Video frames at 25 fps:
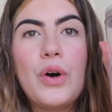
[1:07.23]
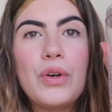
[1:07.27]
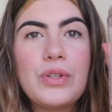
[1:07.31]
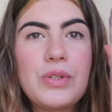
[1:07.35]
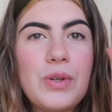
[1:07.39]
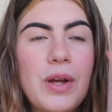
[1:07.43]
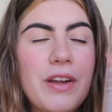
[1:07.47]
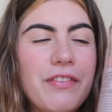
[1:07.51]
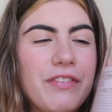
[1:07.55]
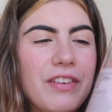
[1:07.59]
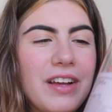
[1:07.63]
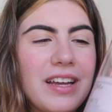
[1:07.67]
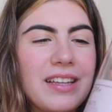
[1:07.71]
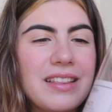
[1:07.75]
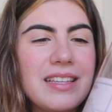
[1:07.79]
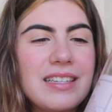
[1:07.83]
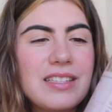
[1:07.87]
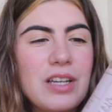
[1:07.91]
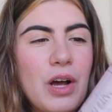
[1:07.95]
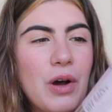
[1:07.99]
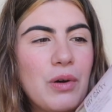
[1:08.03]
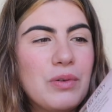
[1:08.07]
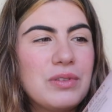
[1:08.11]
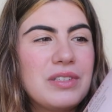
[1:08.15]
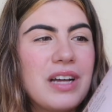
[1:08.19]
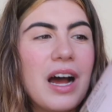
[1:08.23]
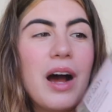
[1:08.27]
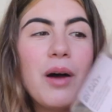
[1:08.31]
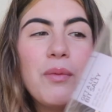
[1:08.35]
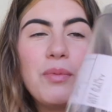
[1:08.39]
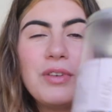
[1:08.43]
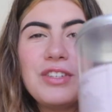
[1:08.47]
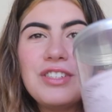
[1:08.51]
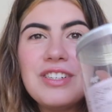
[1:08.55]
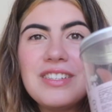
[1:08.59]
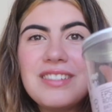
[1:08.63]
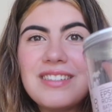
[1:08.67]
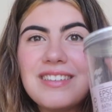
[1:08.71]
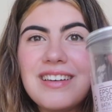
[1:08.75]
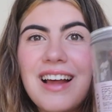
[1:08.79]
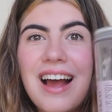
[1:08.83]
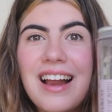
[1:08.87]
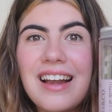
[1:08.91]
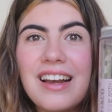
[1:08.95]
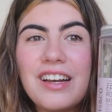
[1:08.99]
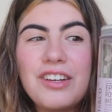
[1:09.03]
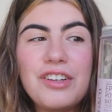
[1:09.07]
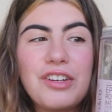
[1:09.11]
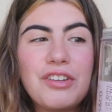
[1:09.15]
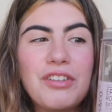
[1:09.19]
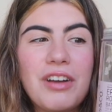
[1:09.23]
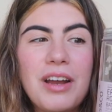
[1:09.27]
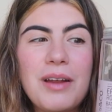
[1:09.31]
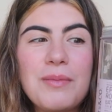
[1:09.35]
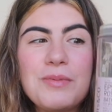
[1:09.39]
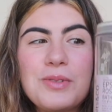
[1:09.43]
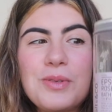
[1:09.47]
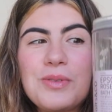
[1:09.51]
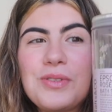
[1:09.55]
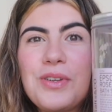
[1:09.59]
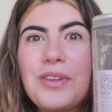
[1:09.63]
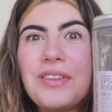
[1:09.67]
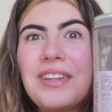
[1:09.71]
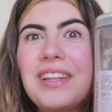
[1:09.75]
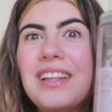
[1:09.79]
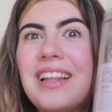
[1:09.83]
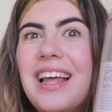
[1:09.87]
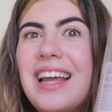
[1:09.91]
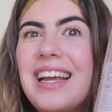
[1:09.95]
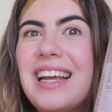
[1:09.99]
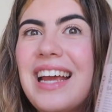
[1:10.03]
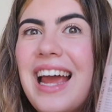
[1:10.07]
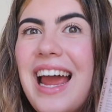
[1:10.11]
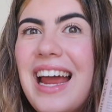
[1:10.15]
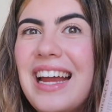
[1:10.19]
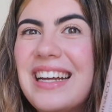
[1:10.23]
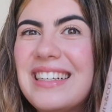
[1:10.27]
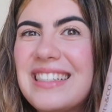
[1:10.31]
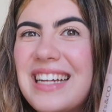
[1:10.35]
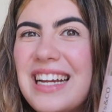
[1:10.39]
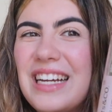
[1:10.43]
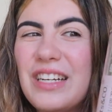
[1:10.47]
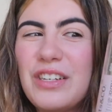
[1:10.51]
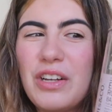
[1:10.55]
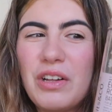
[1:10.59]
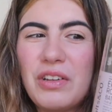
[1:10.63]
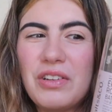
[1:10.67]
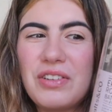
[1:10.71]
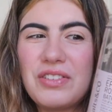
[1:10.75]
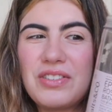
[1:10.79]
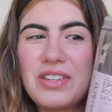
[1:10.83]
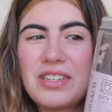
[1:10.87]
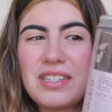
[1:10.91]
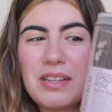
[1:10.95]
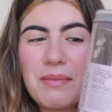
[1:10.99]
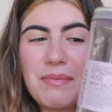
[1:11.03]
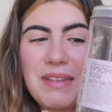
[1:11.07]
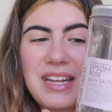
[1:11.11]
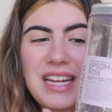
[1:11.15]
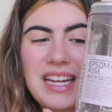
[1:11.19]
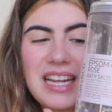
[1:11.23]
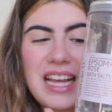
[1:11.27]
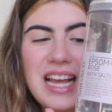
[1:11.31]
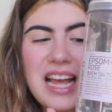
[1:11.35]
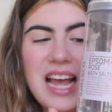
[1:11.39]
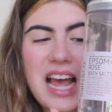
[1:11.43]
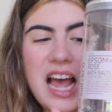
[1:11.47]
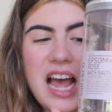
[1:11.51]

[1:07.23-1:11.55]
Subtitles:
Also, I feel like this whole tub, which is 900 grams, was only like $18 or something.